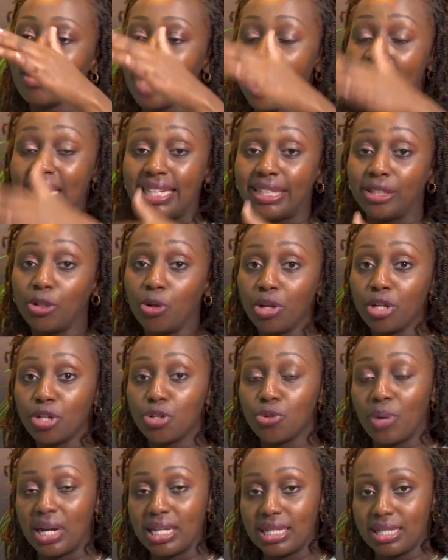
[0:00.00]
and then going
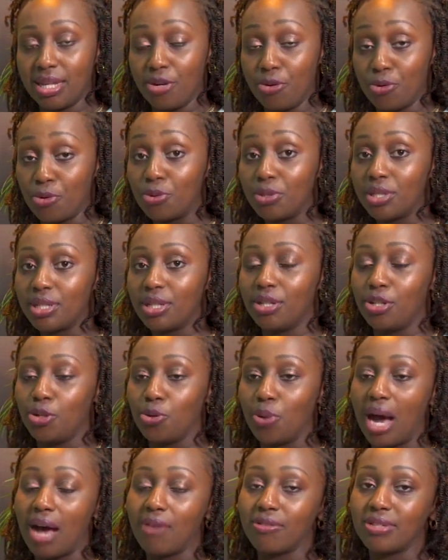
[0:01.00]
towards the root,
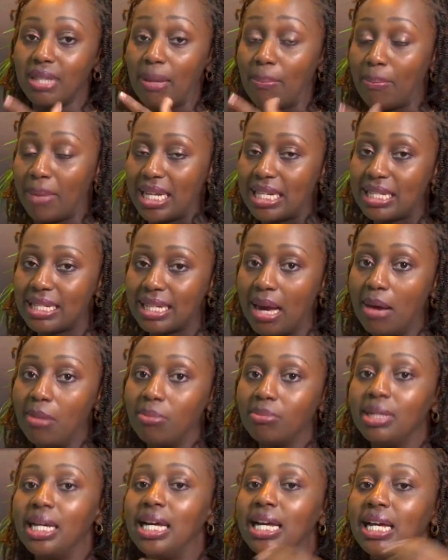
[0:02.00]
you have
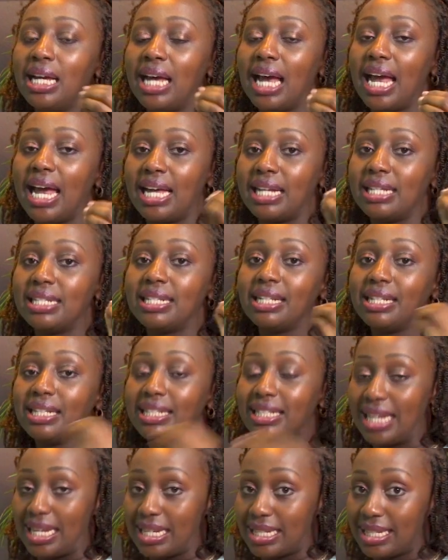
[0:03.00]
cementum and
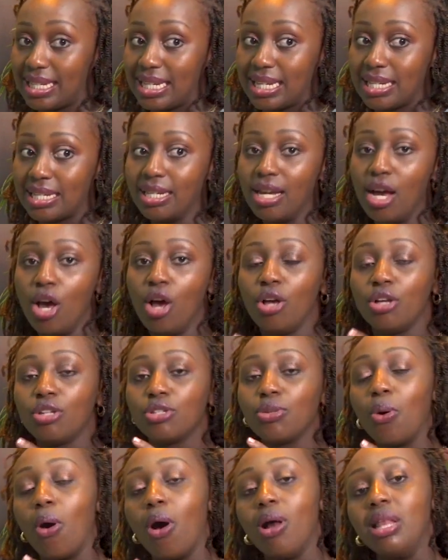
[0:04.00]
dentine.
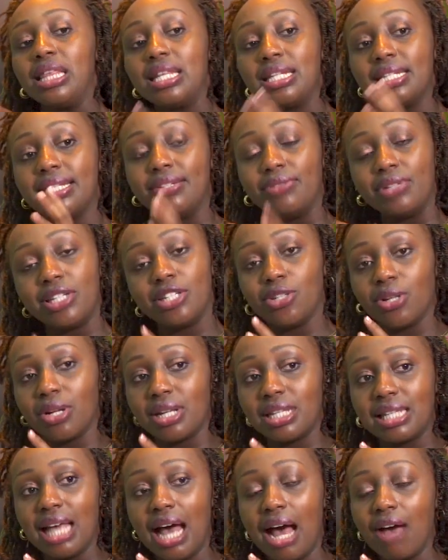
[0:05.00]
So all these
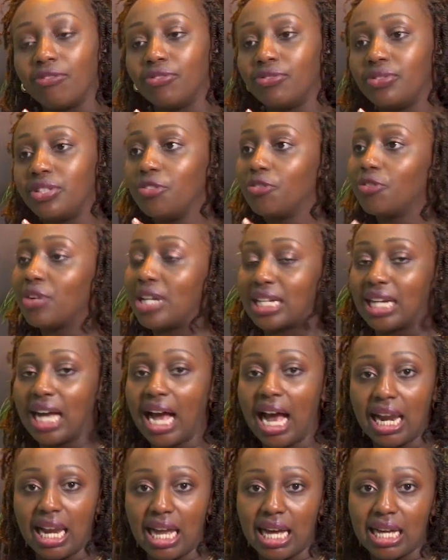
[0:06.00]
regions have different
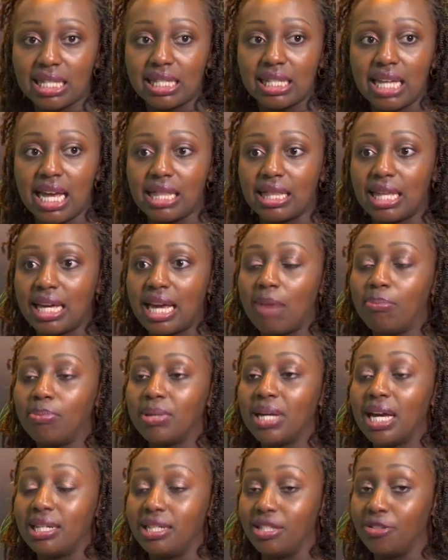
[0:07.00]
colors and they
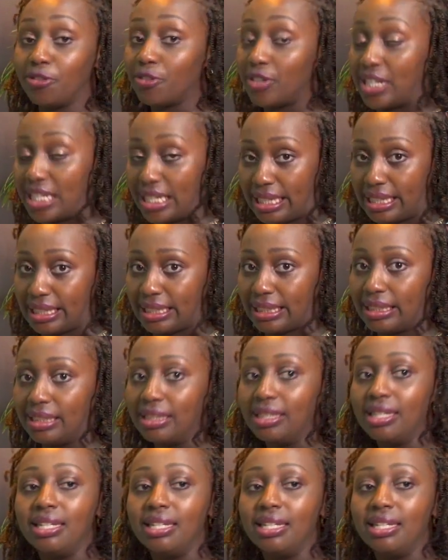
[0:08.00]
appear differently.